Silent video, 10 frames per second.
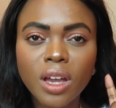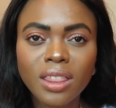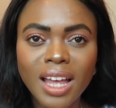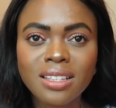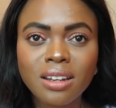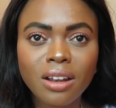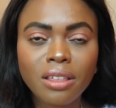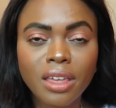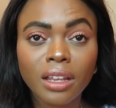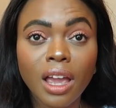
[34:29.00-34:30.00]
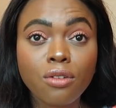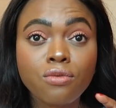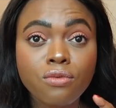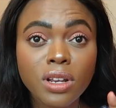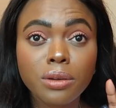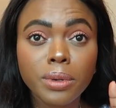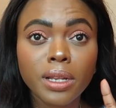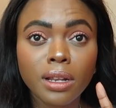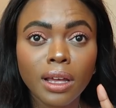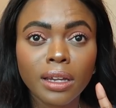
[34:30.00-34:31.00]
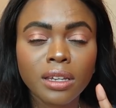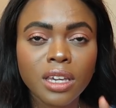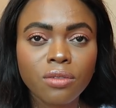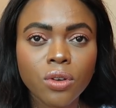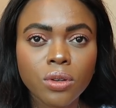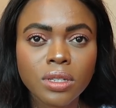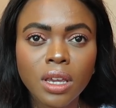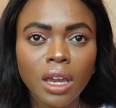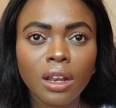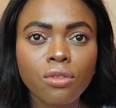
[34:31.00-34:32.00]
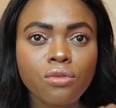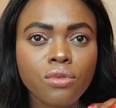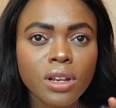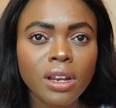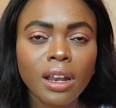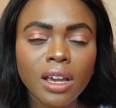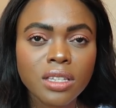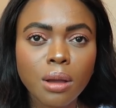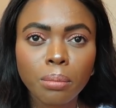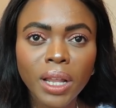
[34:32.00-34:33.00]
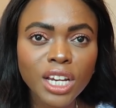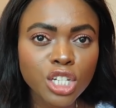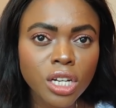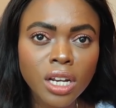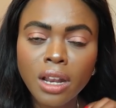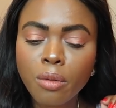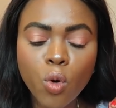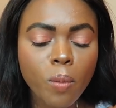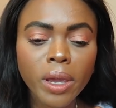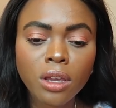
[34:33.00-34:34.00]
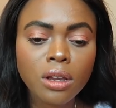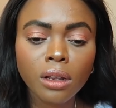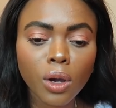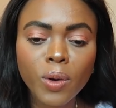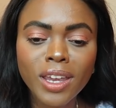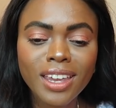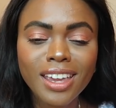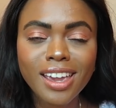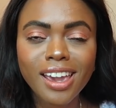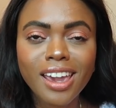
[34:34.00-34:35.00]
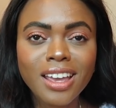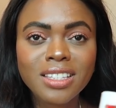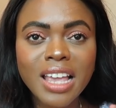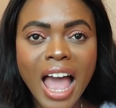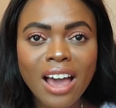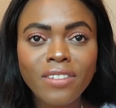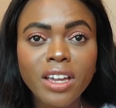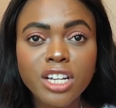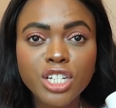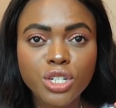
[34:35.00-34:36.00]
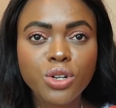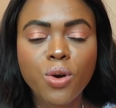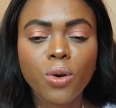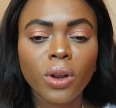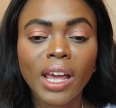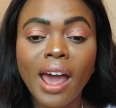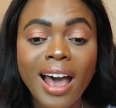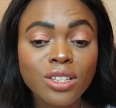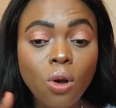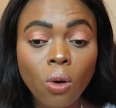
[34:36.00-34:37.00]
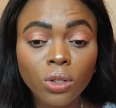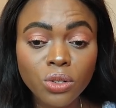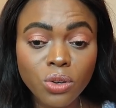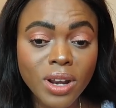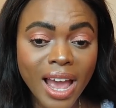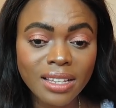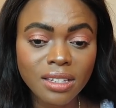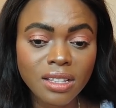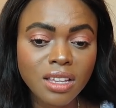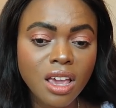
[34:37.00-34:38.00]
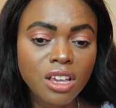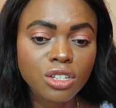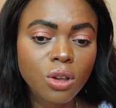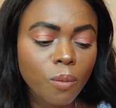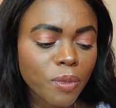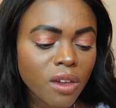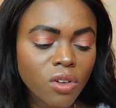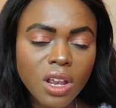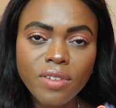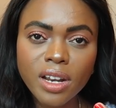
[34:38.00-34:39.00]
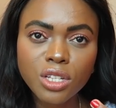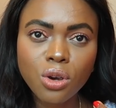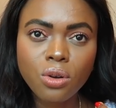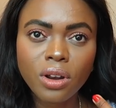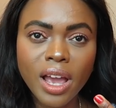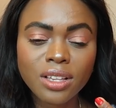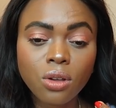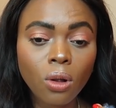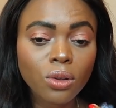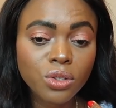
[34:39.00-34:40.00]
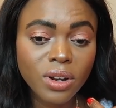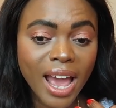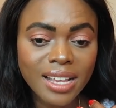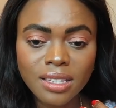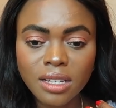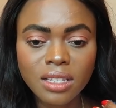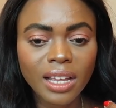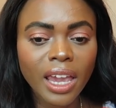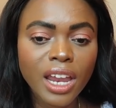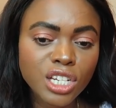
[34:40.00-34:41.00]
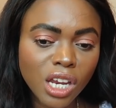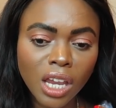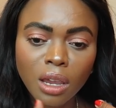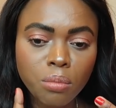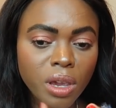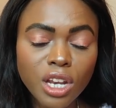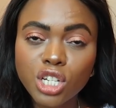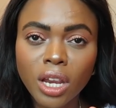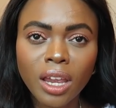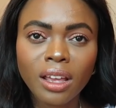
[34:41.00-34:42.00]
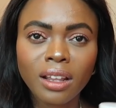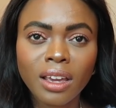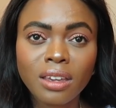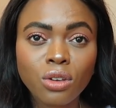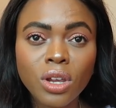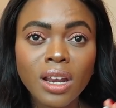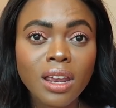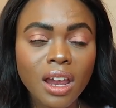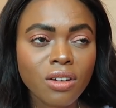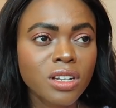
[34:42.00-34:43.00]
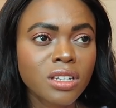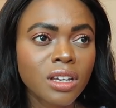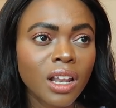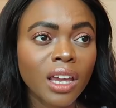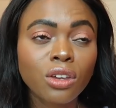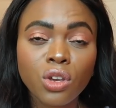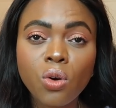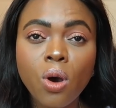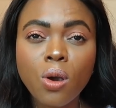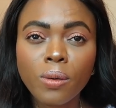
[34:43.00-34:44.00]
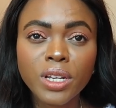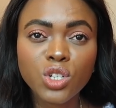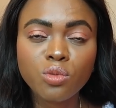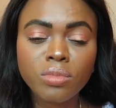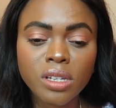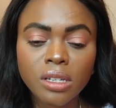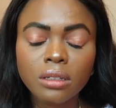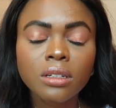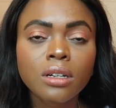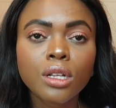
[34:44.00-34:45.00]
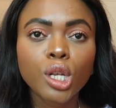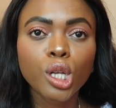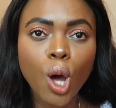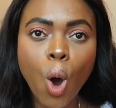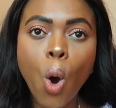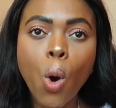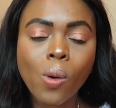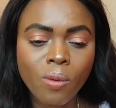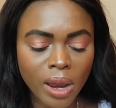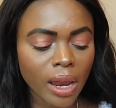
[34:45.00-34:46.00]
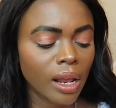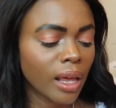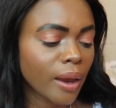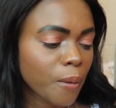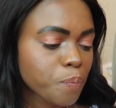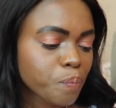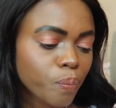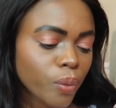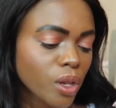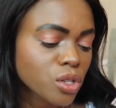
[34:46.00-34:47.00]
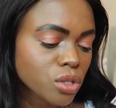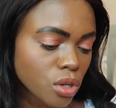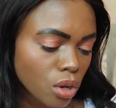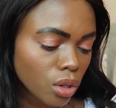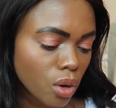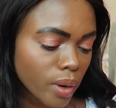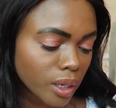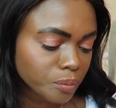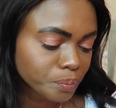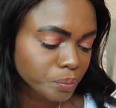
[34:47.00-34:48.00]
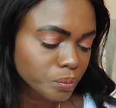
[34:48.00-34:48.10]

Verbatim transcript: that's another thing that really really like give your skin a really nice complexion and it will make you glowy it's having a good toner that has all the good acids so if you can find a toner that has all those good acids like HA, BHA like you can guarantee like you are going to be glowing like so glowing